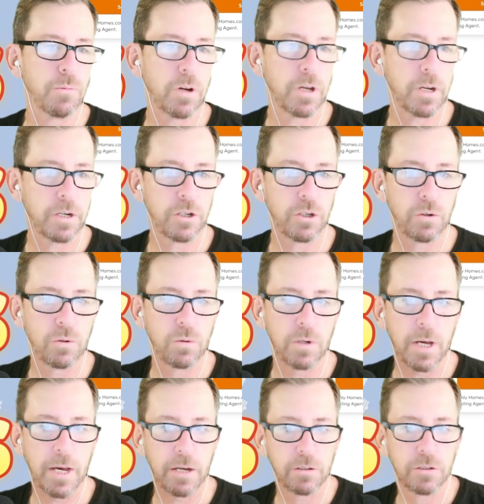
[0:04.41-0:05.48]
We're going to do
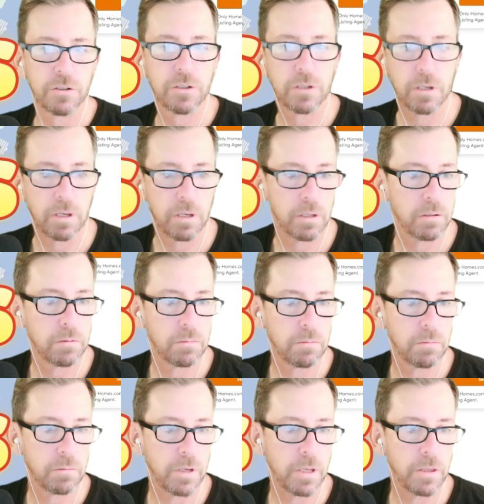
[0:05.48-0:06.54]
a house
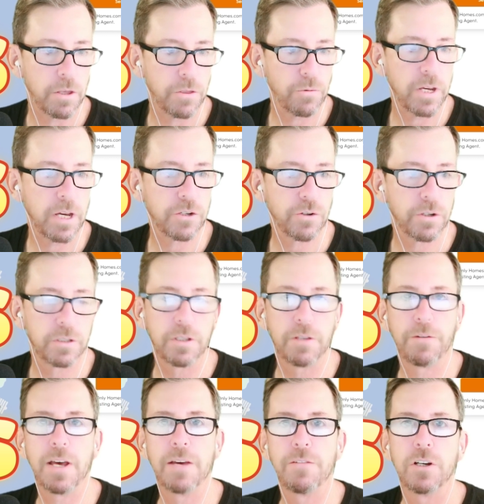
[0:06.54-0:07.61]
in the 300s and the
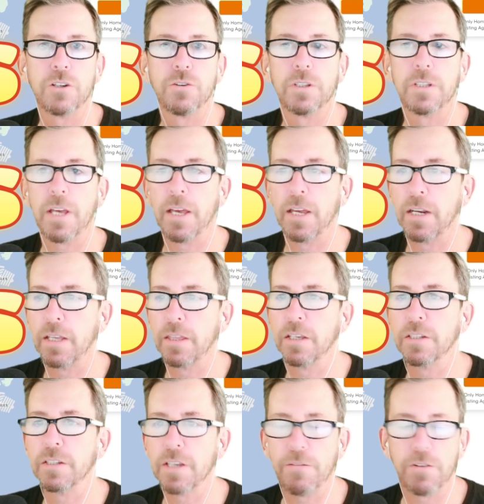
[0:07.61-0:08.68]
500s and in the
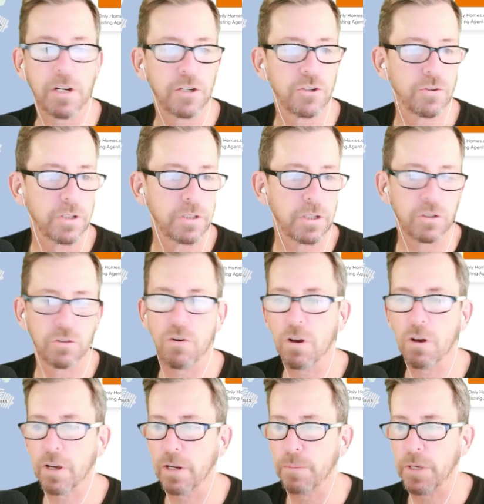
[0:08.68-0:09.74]
700s. These are
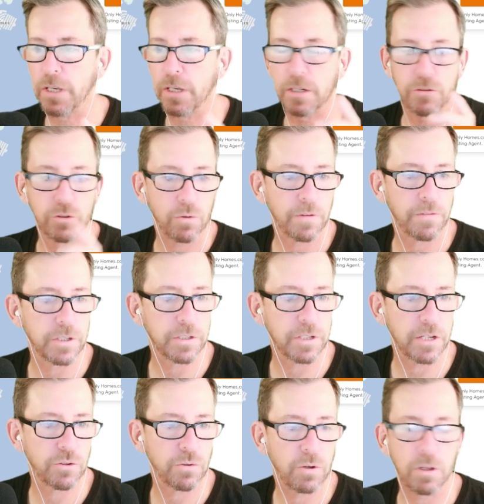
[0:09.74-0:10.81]
all going to be in sort of the
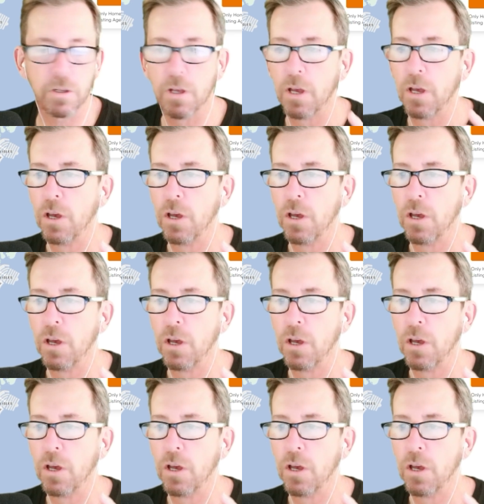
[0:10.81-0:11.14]
central